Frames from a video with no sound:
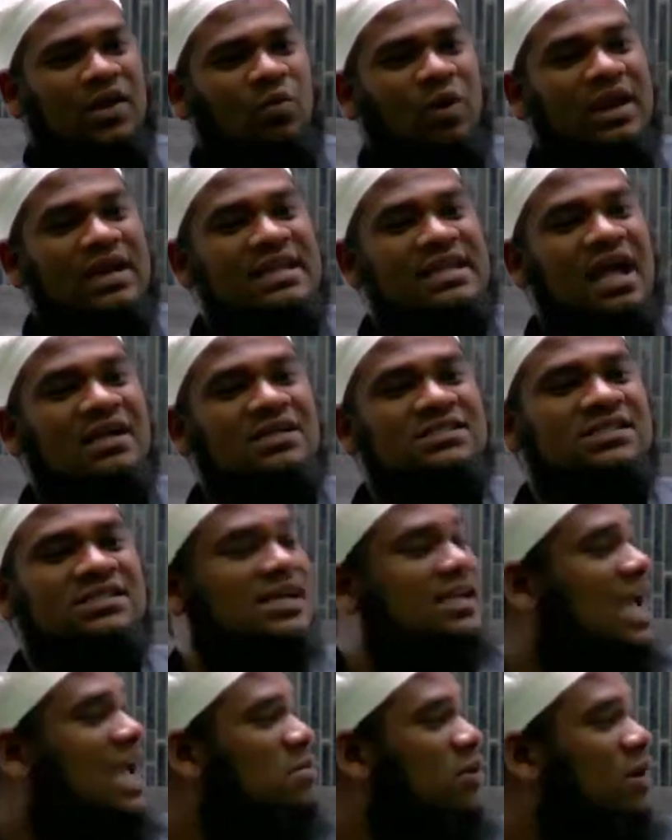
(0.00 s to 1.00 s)
and one
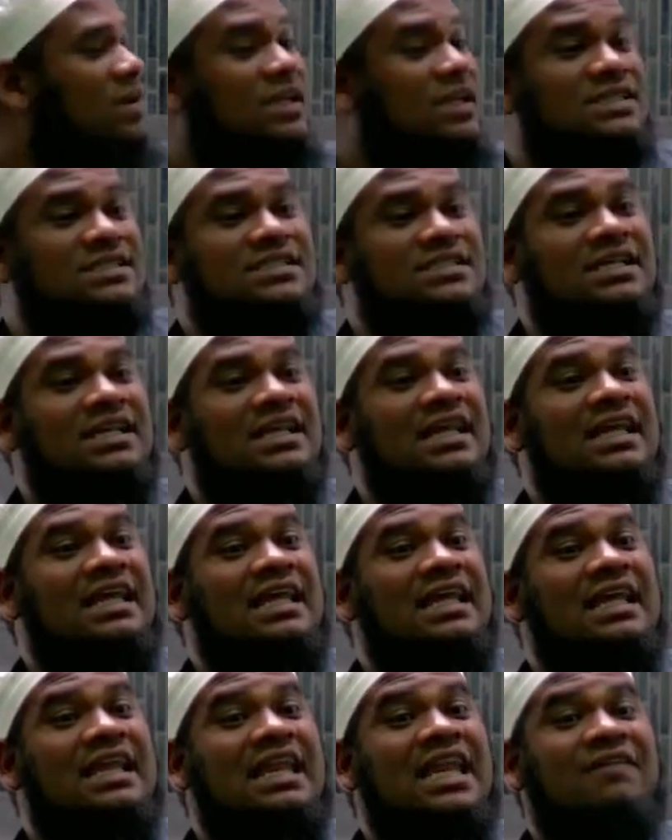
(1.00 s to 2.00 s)
youngster came on his
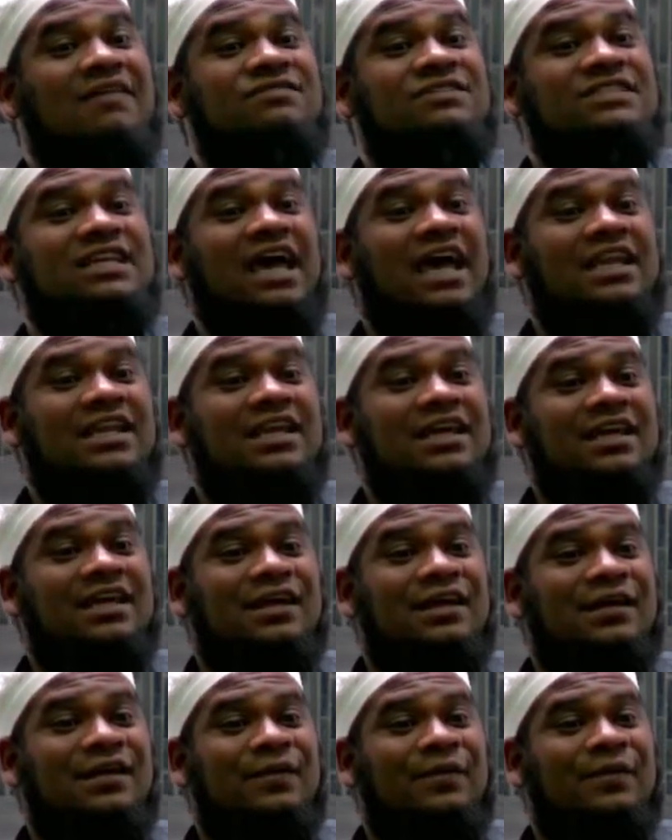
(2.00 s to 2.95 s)
left side.